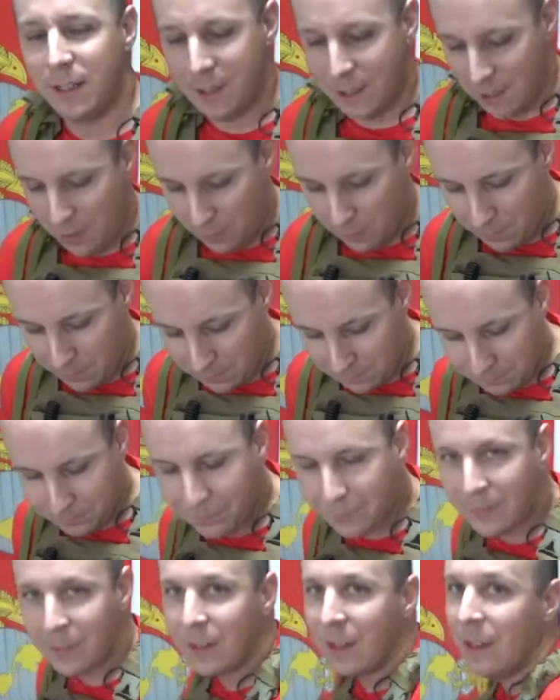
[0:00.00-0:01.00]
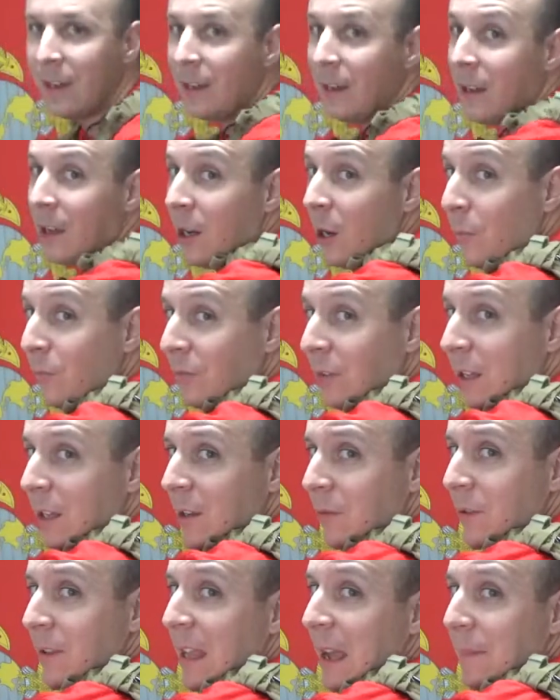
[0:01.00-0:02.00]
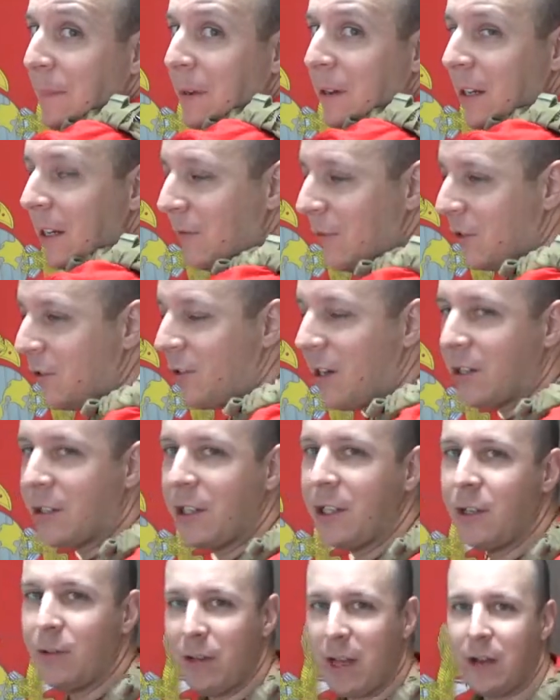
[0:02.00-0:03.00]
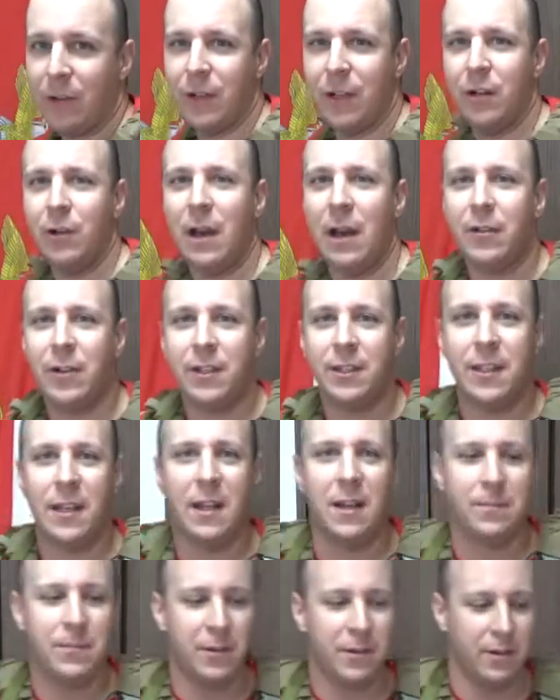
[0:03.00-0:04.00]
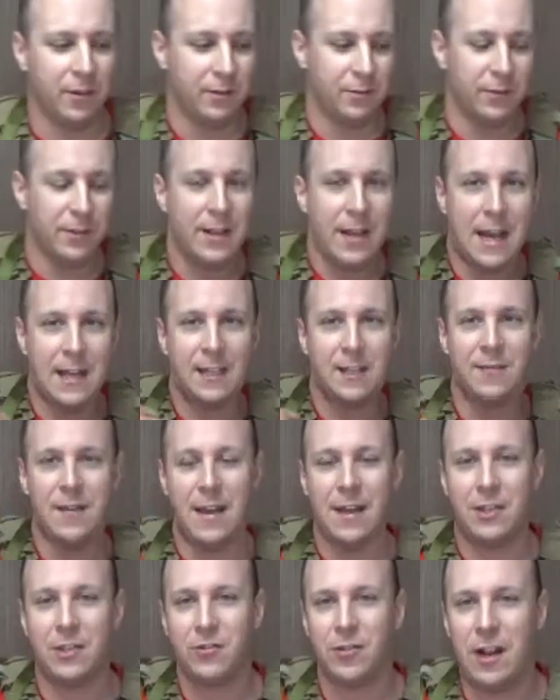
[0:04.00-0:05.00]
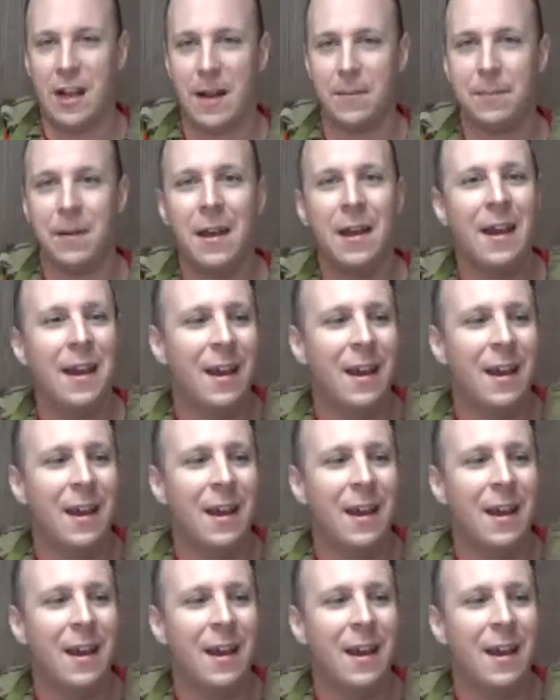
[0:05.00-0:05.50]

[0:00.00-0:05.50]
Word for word: So hopefully with that period of instruction, you now know how to set up your own CASEVAC strap.